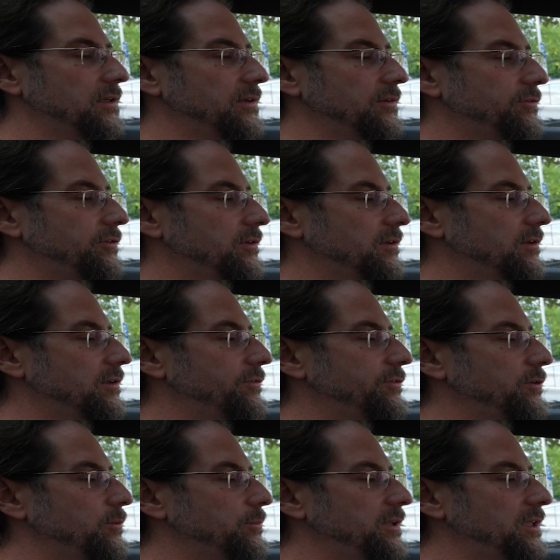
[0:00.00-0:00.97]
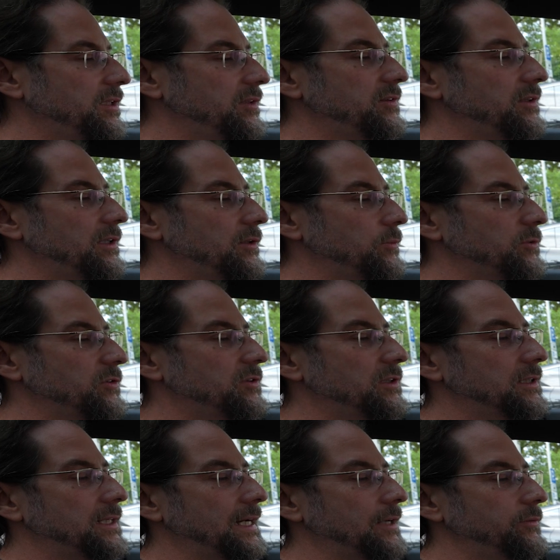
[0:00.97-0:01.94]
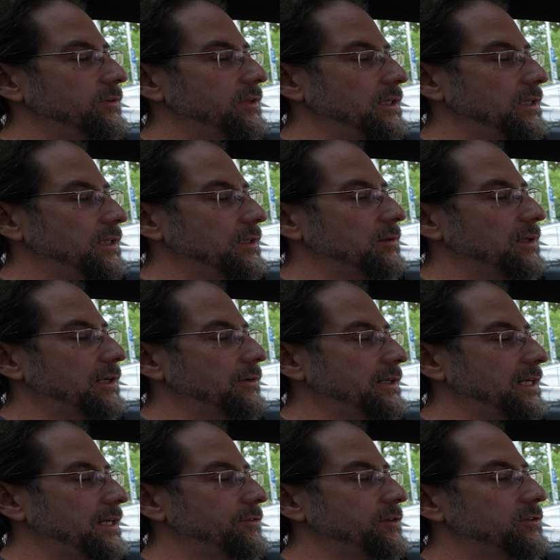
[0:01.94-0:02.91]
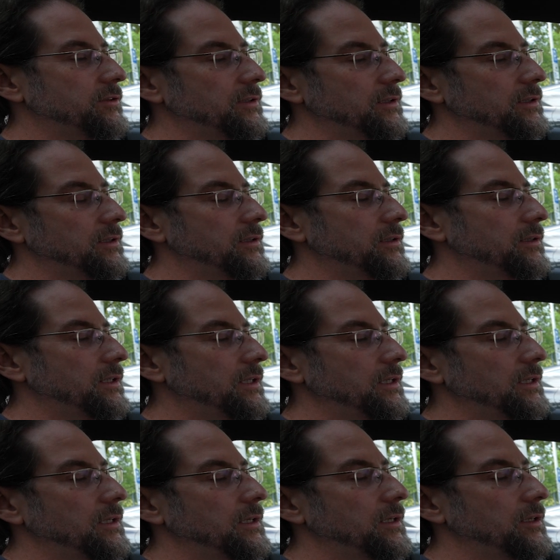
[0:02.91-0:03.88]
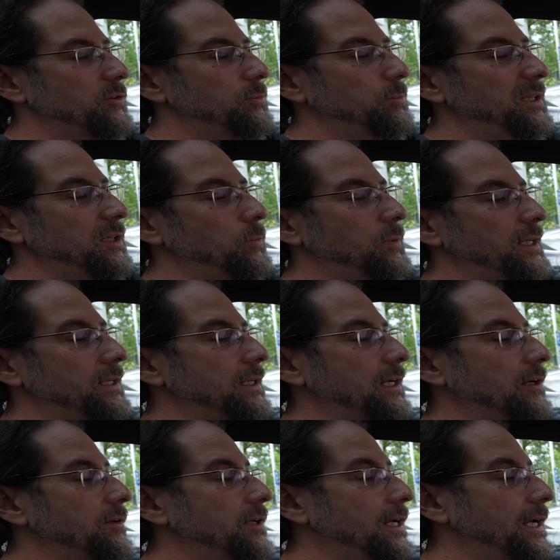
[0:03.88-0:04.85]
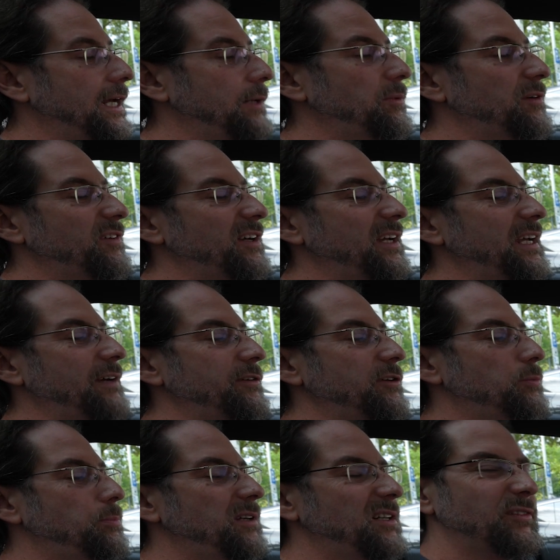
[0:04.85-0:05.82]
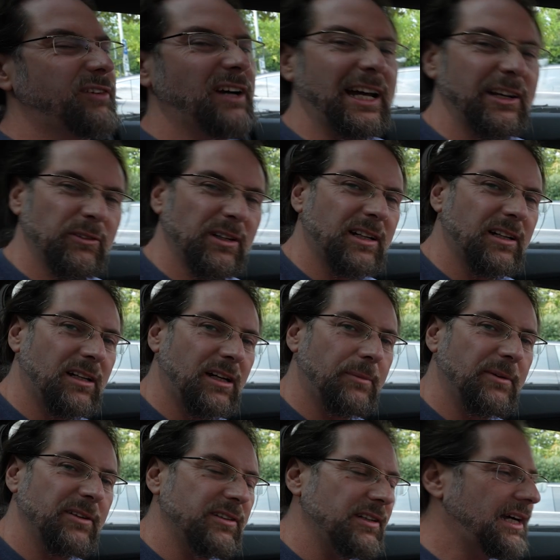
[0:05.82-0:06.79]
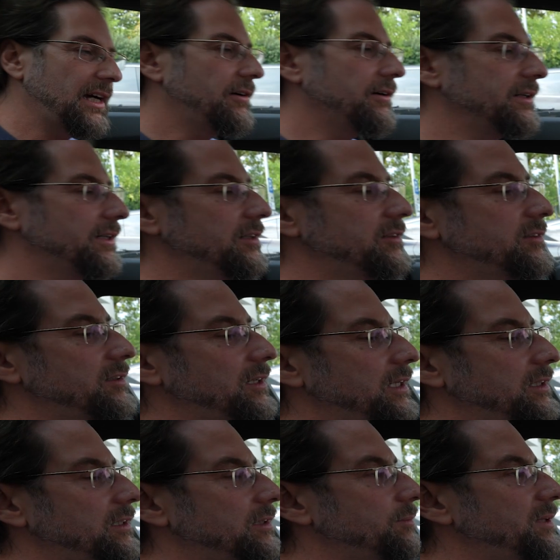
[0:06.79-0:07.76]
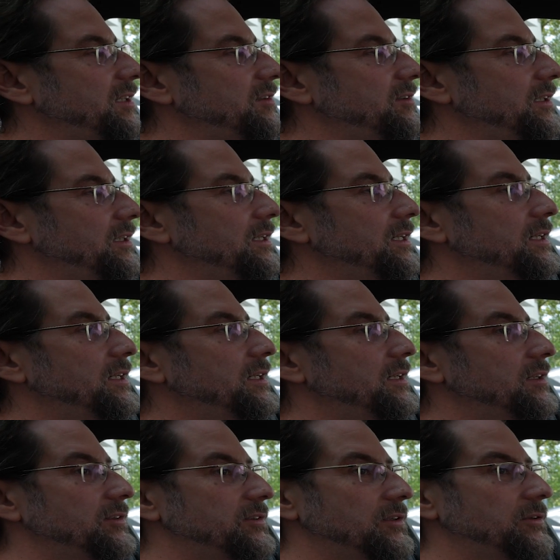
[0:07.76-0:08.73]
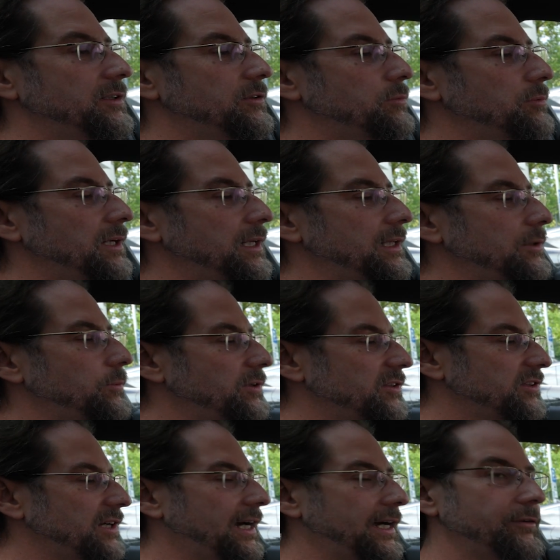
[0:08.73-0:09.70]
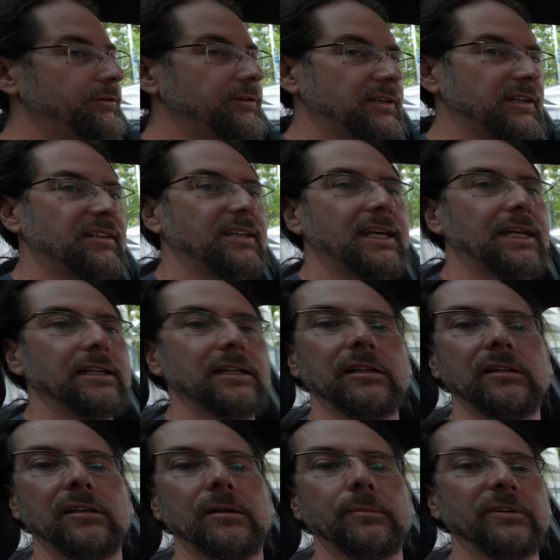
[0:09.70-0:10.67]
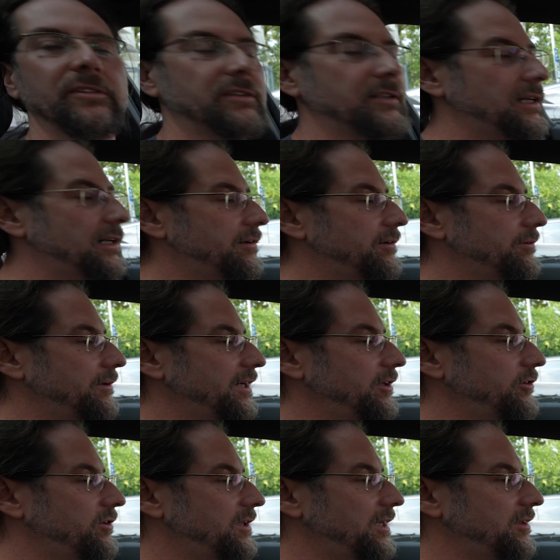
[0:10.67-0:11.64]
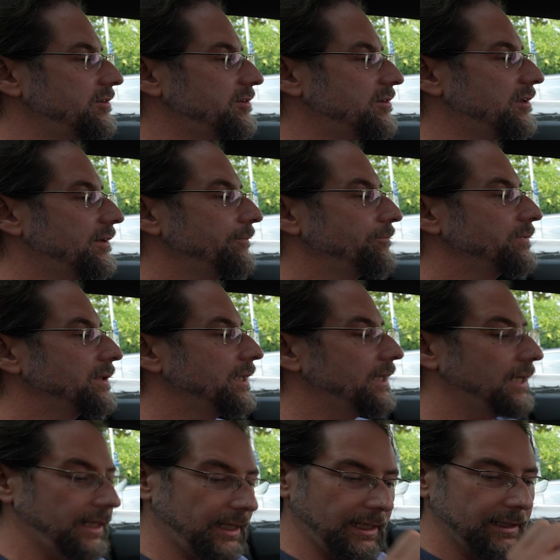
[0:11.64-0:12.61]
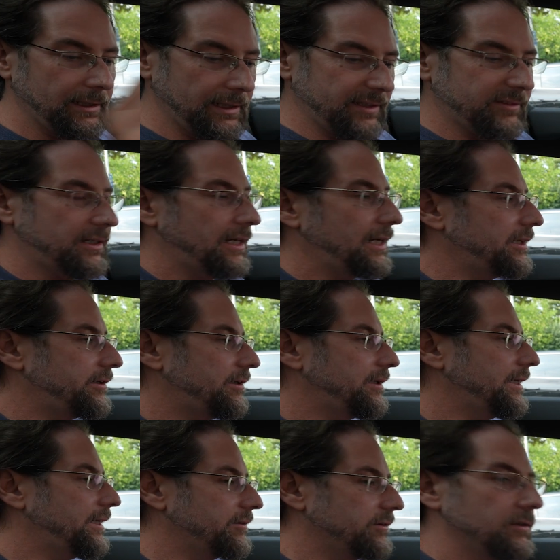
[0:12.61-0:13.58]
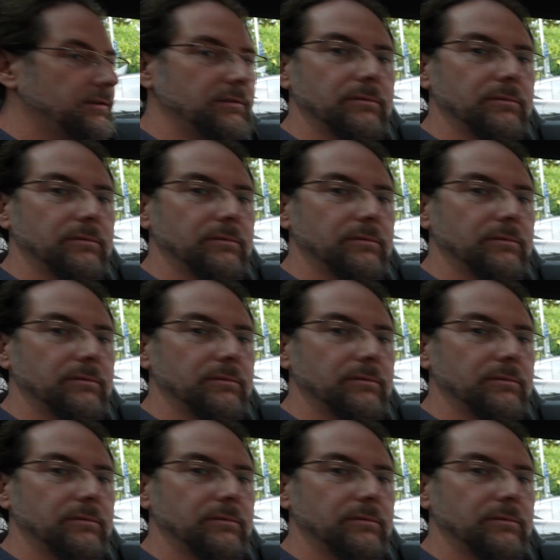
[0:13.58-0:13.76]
for a few minutes and it was still counting, and our average speed went down. And we have an average speed of 100 kilometers an hour. That's not amazing. So it really was 110 kilometers an hour range test. And let's calculate.